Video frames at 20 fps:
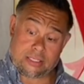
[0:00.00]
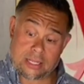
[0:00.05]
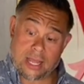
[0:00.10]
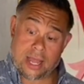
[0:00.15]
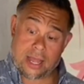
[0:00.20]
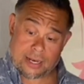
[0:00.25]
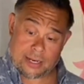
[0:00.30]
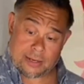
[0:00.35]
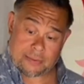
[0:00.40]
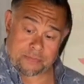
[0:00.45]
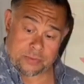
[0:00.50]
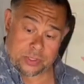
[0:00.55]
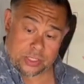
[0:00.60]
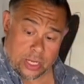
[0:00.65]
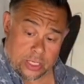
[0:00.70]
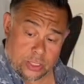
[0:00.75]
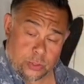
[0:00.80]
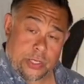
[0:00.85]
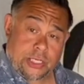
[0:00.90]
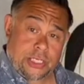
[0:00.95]
done. So
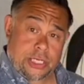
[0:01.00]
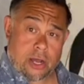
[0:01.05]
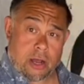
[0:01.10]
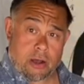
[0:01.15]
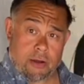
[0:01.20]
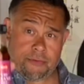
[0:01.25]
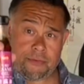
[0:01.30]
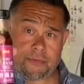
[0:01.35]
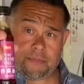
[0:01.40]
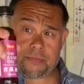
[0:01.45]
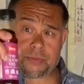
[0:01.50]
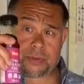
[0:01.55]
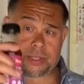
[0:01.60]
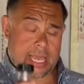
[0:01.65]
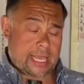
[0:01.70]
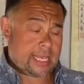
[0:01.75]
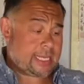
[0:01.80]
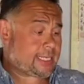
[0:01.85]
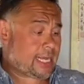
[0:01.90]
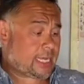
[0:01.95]
switch it off,
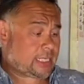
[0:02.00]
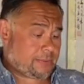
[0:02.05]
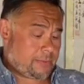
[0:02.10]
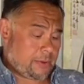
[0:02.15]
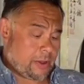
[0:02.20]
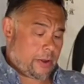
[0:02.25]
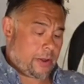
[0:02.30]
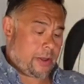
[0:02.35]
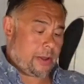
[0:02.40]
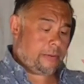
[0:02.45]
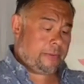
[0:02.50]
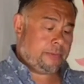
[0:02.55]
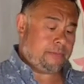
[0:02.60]
get your sesame oil,